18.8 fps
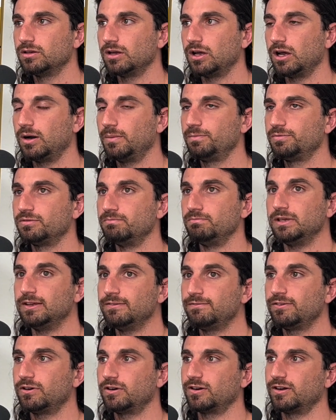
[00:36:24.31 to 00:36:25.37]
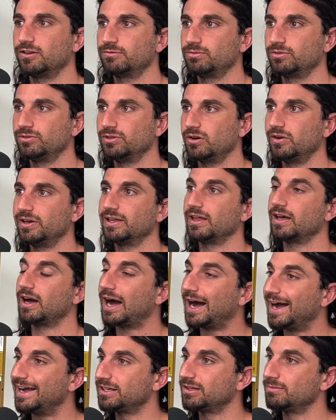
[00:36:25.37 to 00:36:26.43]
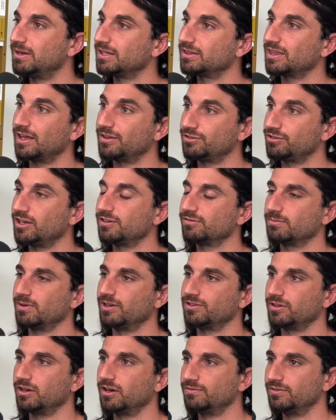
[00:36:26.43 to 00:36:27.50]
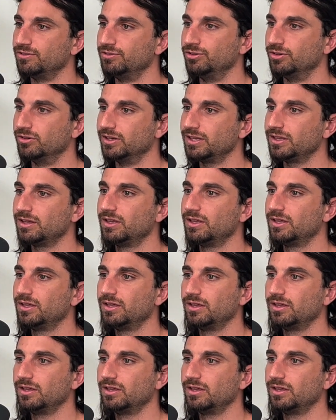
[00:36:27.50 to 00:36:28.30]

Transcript: helps me feel comfortable knowing I can make that change for myself and do it.